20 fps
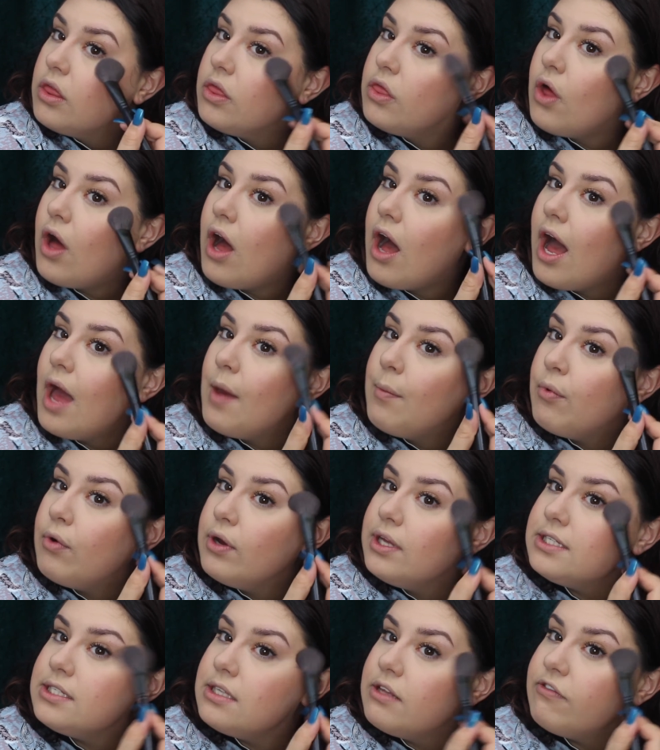the high
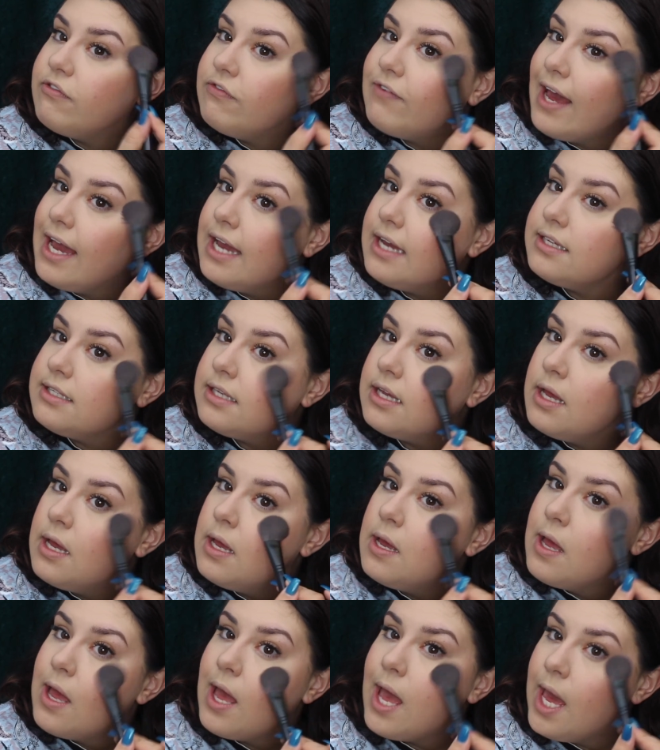points of the face.
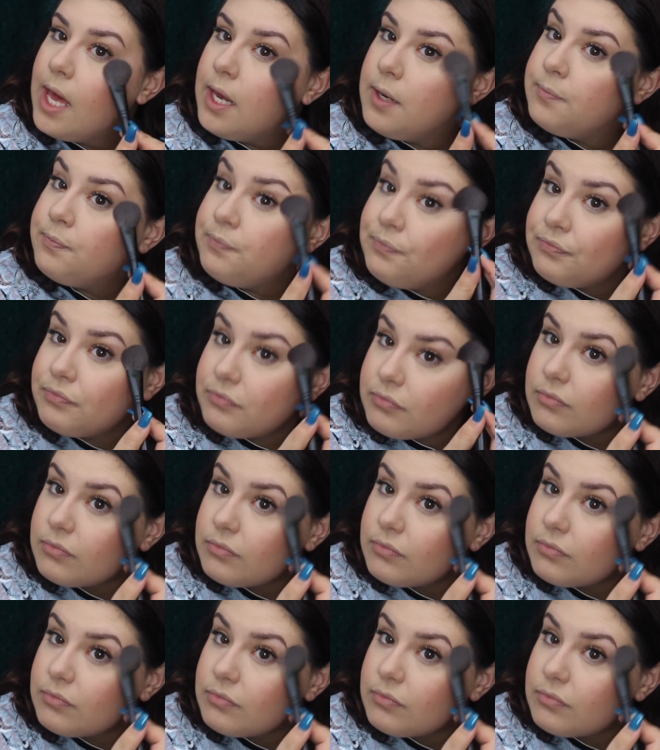And